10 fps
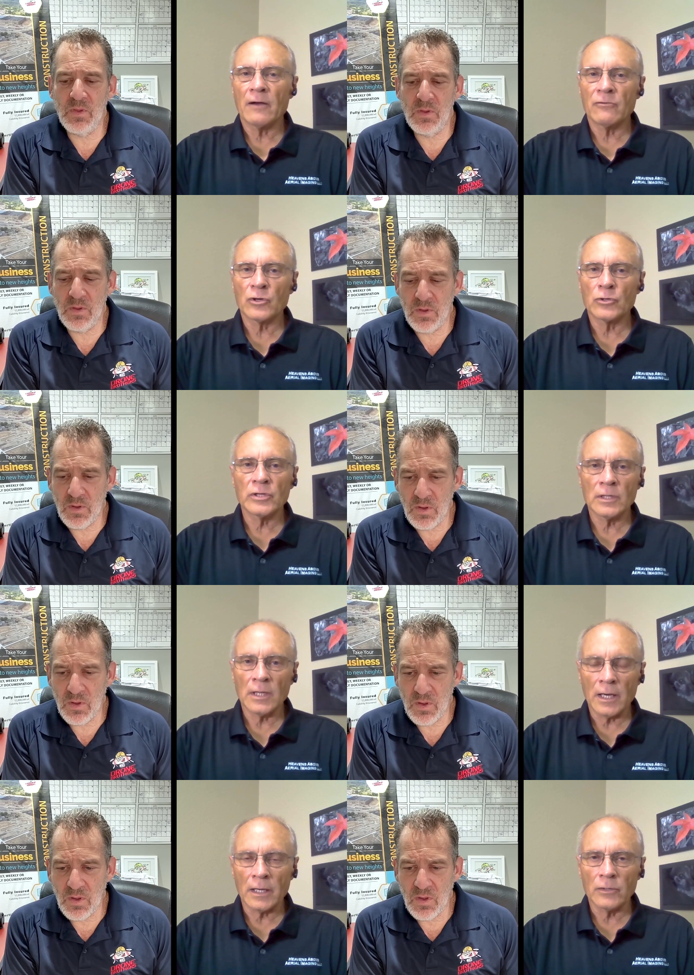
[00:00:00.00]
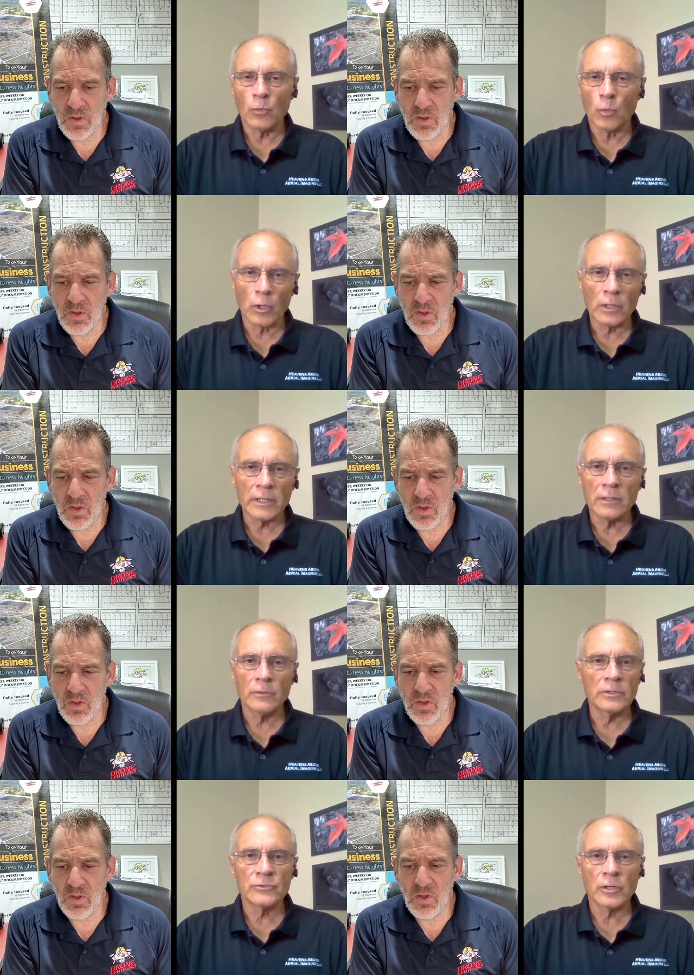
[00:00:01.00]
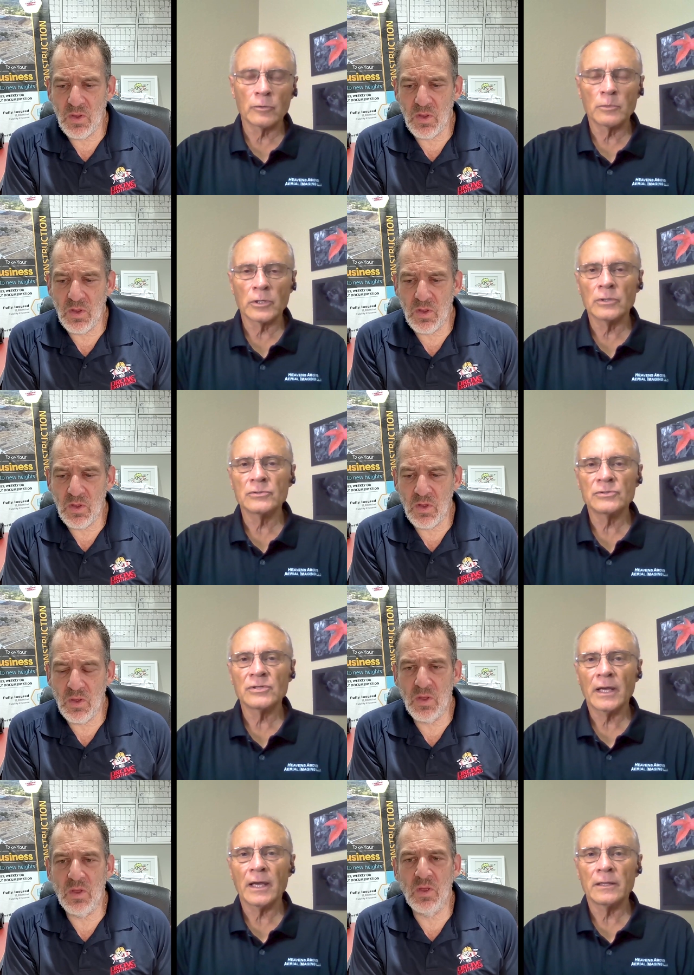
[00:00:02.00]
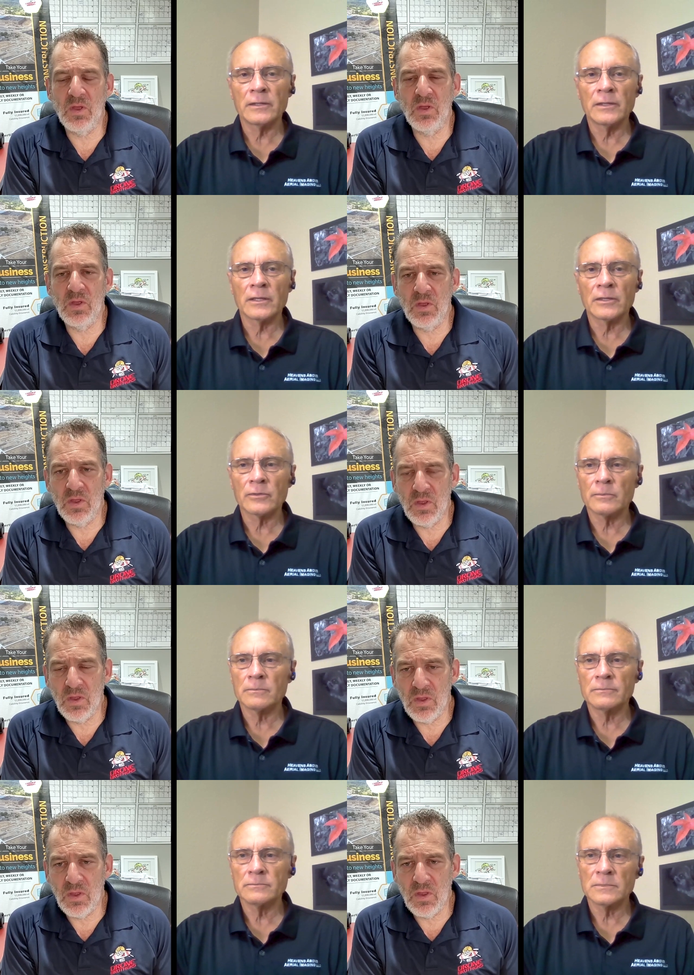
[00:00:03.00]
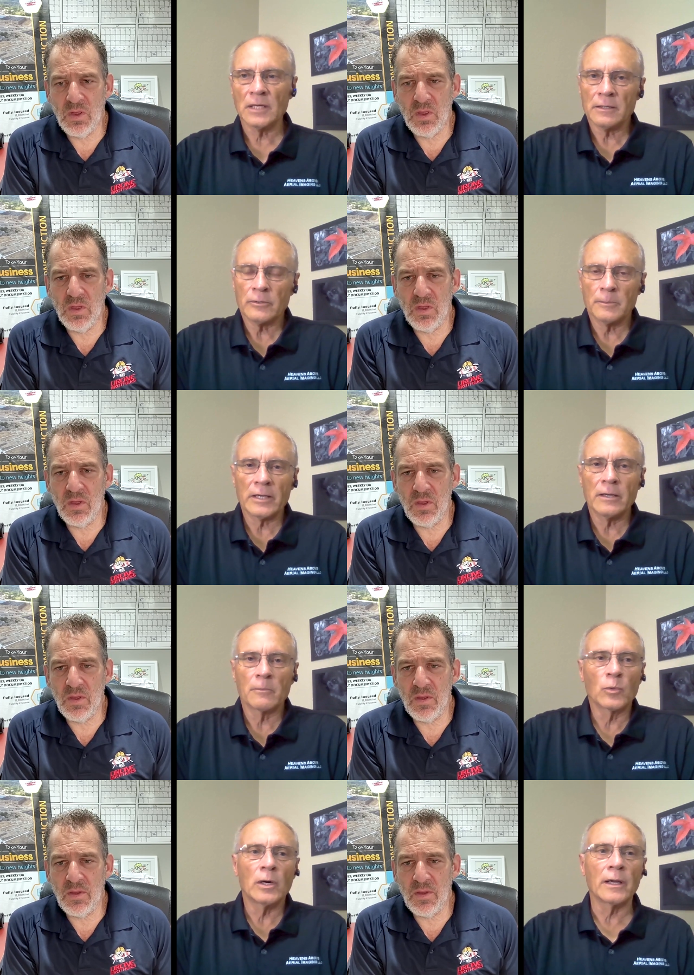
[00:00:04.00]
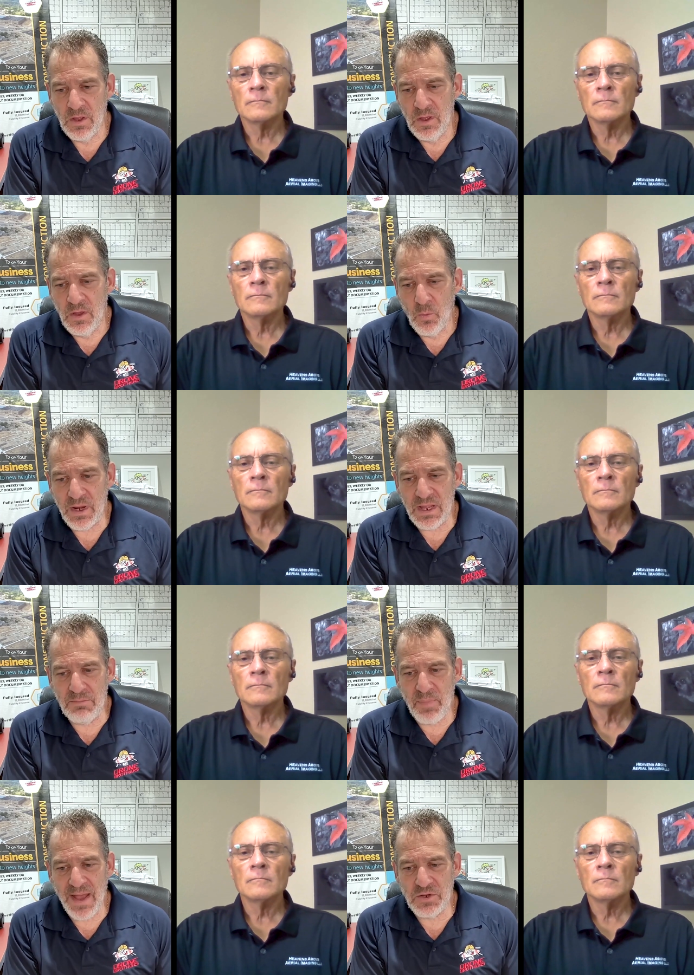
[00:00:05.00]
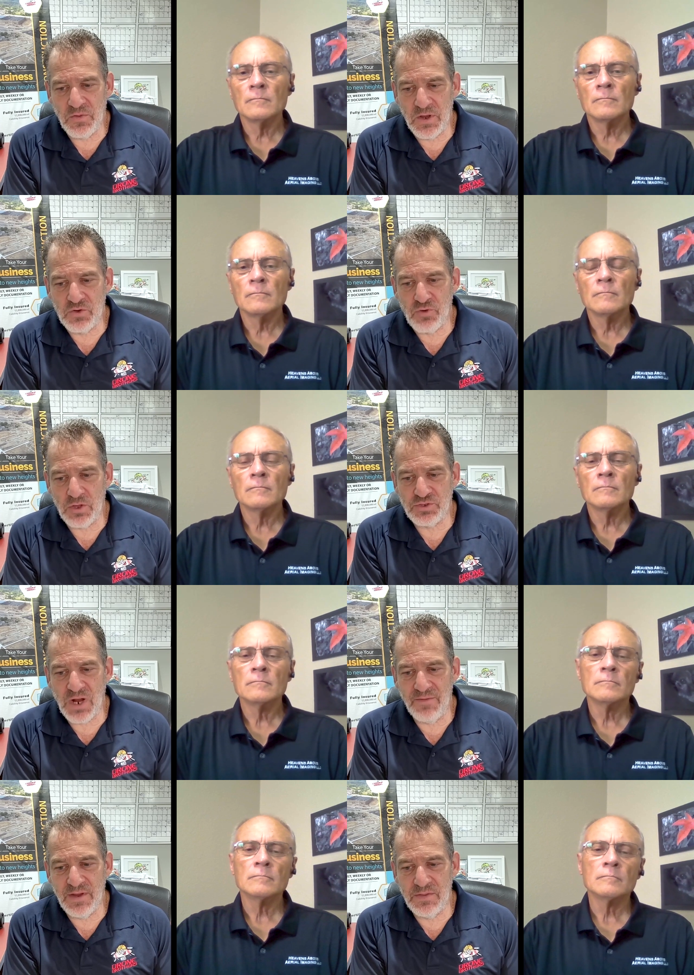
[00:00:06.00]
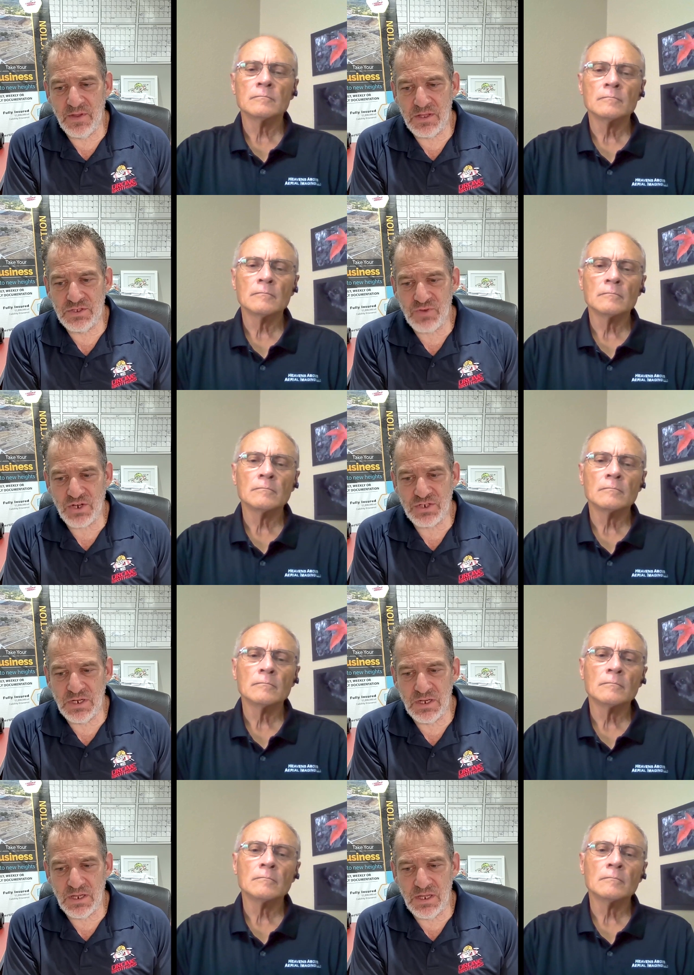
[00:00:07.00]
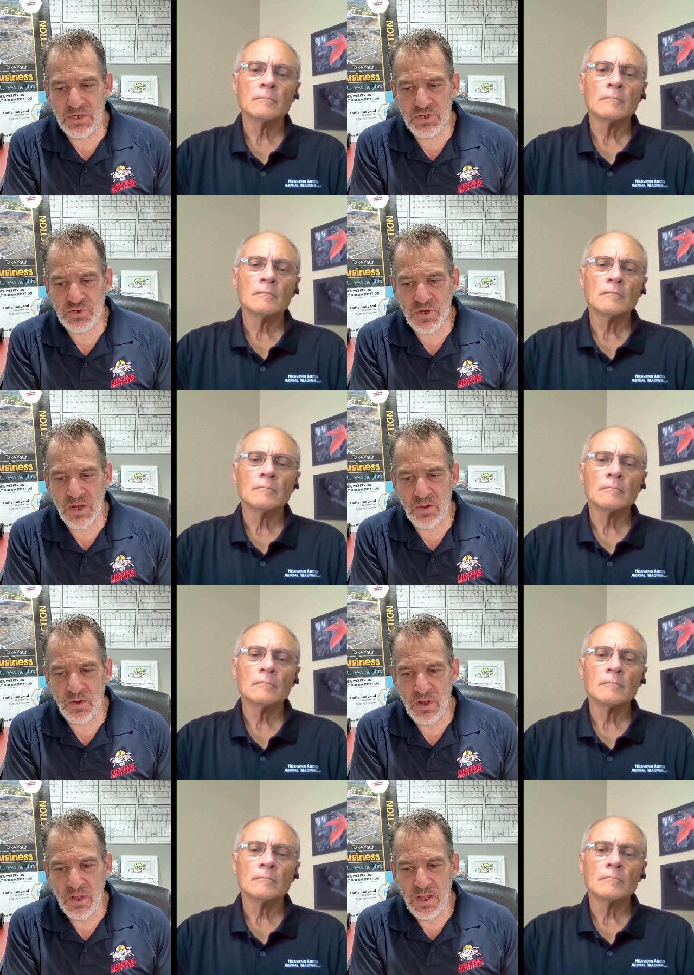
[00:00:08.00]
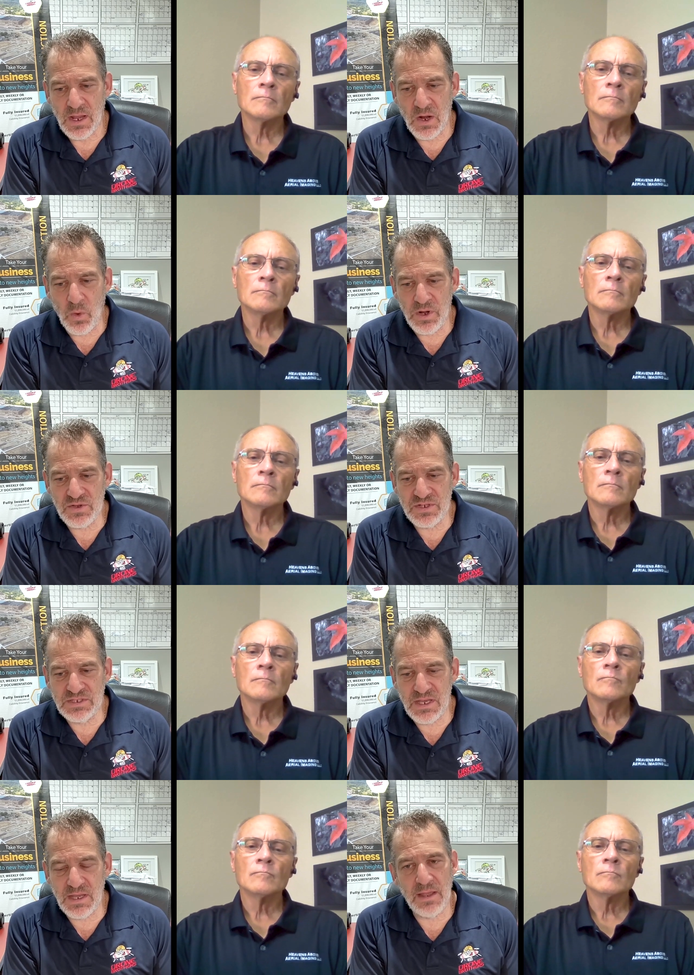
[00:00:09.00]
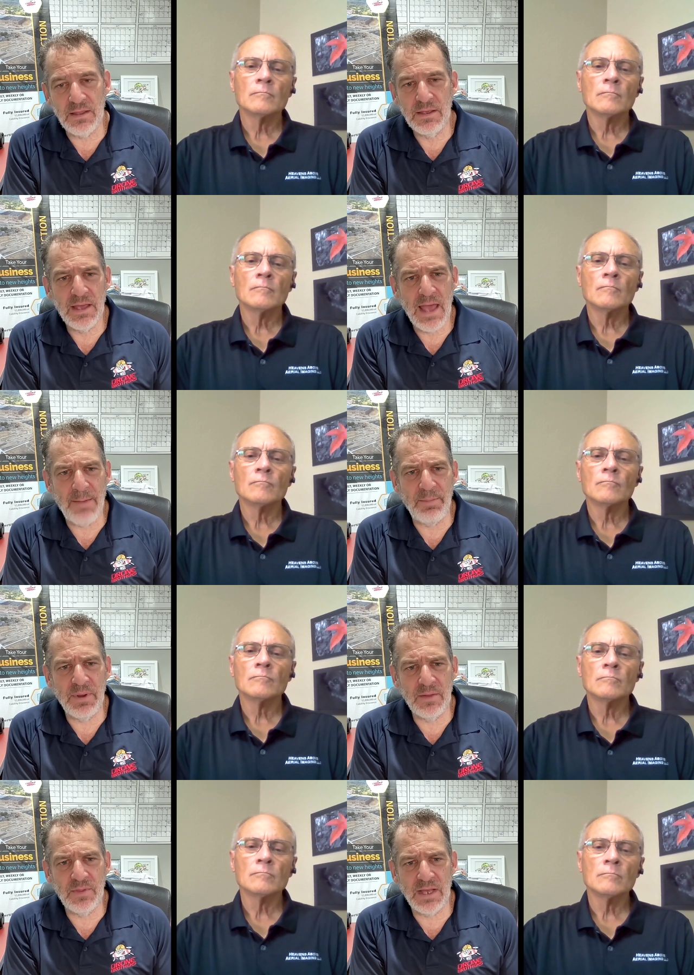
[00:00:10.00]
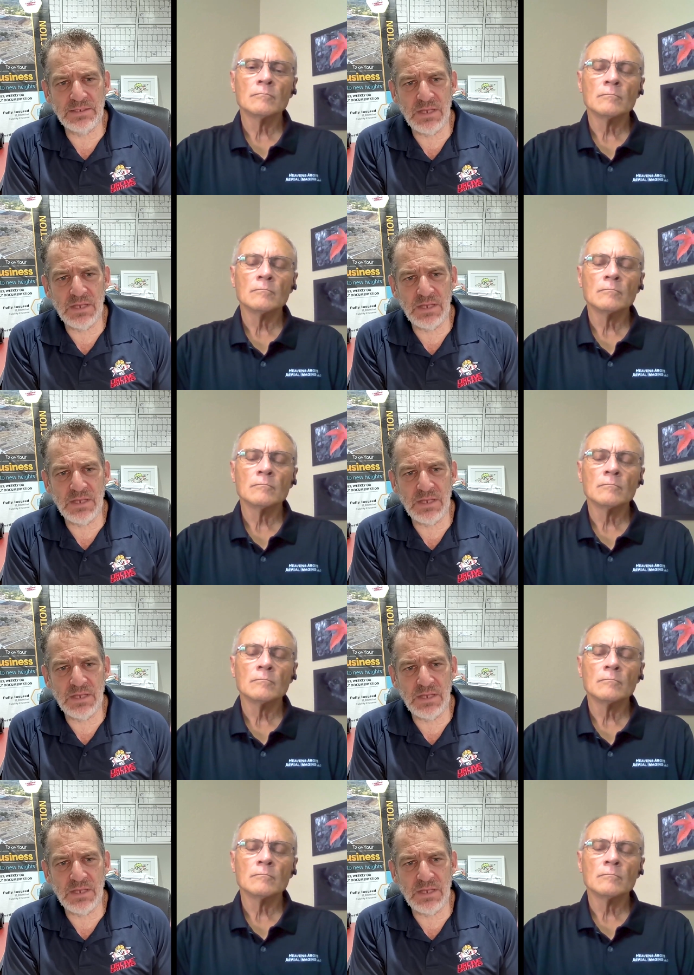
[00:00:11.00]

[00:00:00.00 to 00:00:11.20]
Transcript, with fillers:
Speaker 1: I've learned a lot working with Drone Bros, and uh, you're uh, you're my number one.
Speaker 2: What impact do you think drones are having in the construction industry, and kind of what do you see happening in the next